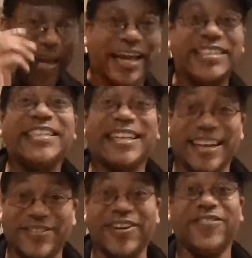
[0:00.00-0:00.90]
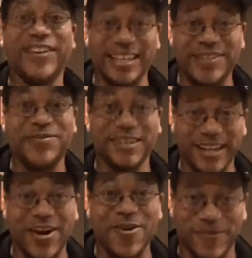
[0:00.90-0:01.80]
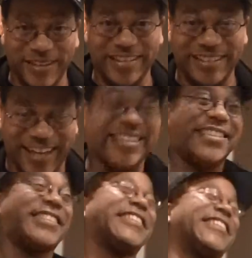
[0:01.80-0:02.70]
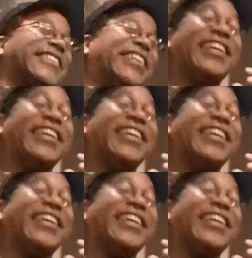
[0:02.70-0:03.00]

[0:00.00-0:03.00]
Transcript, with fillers: and she left her Facebook open.